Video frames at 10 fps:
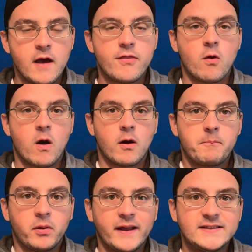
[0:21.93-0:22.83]
and there are
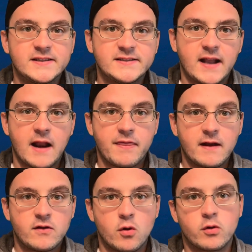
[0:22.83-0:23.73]
places that I
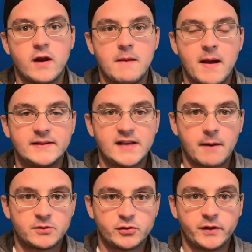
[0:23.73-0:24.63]
think Notre Dame has the
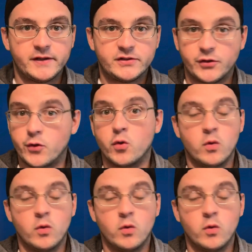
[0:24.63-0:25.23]
opportunity to